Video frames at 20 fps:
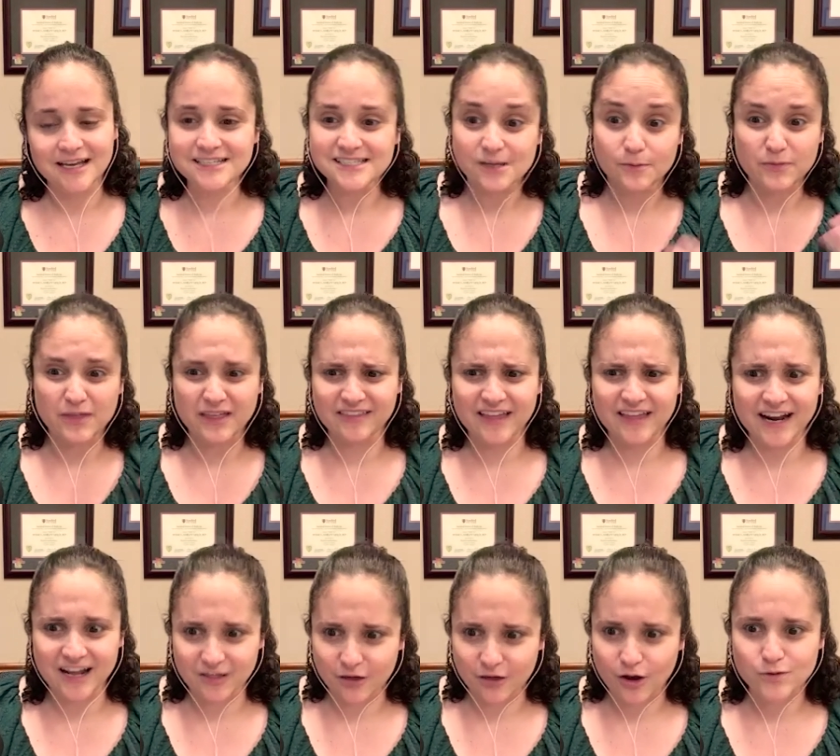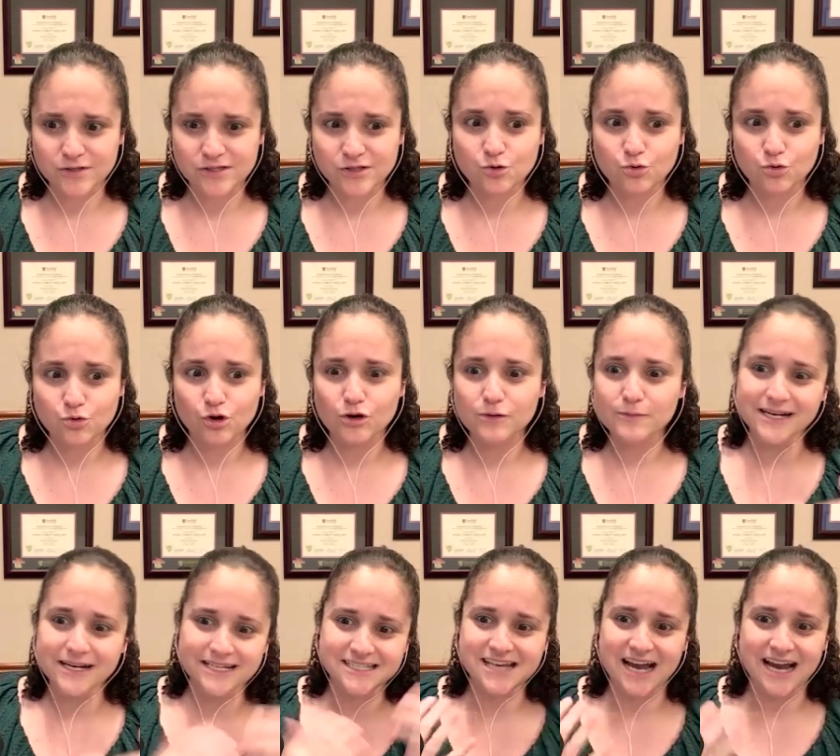something that I thought was cool, but
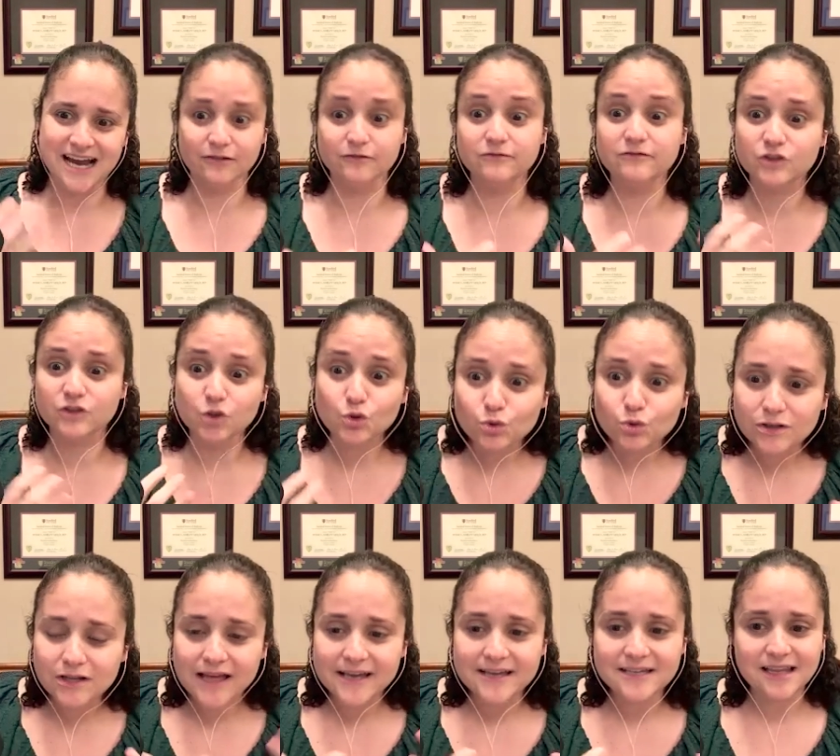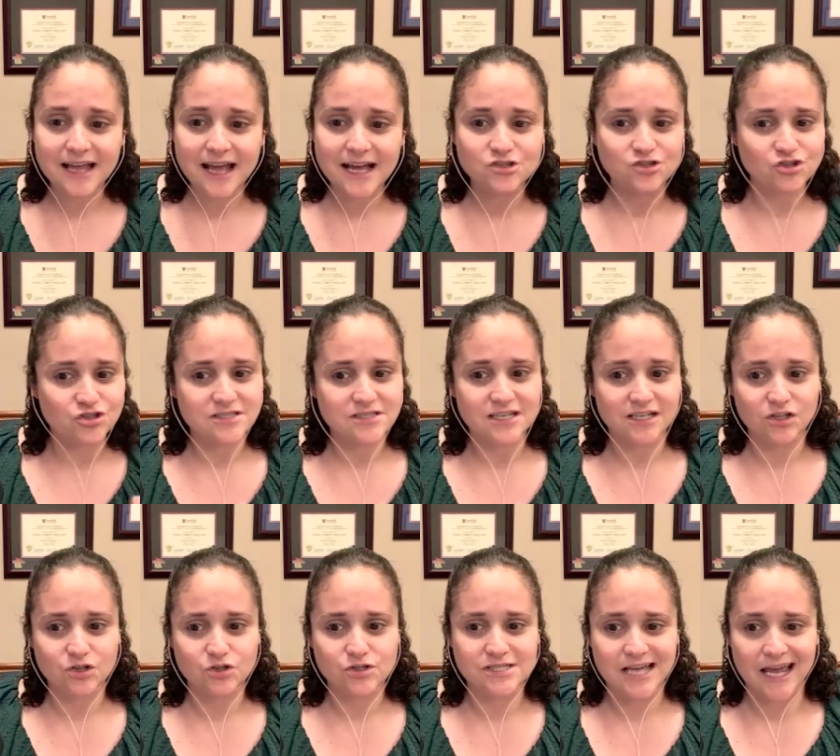it's kind of viewed like that, just like
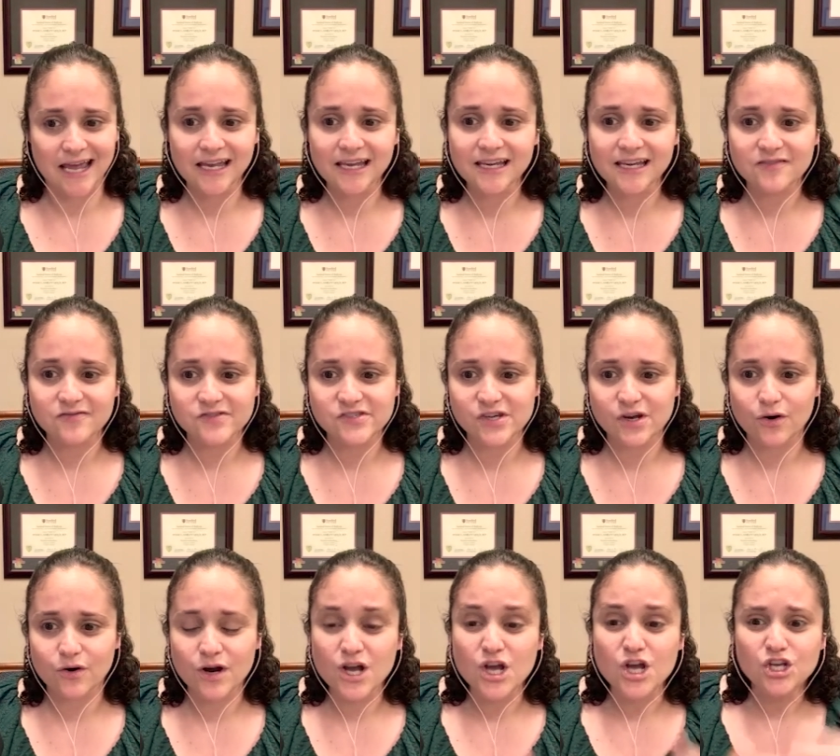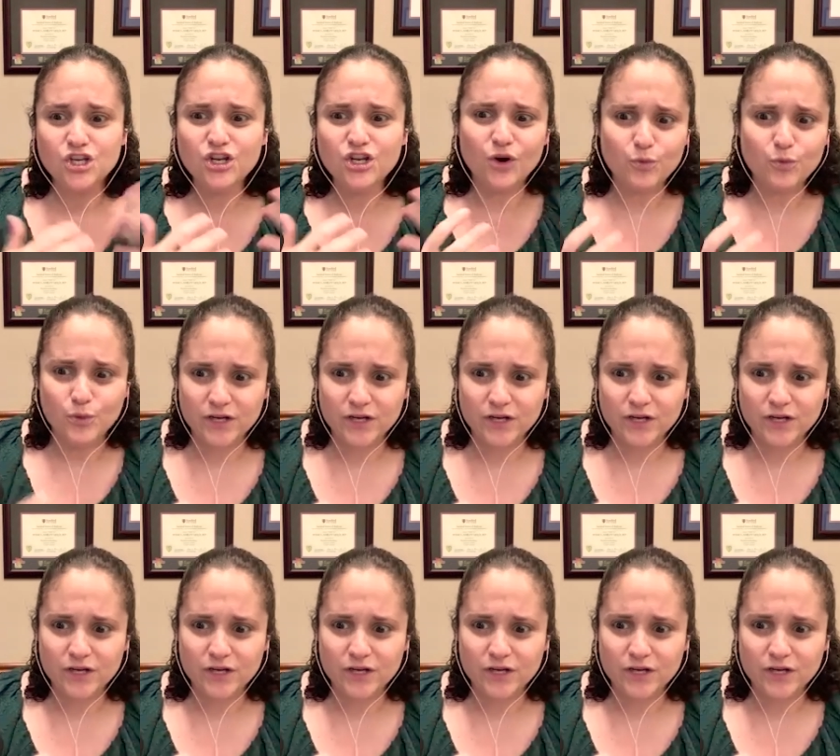you're saying. And so, we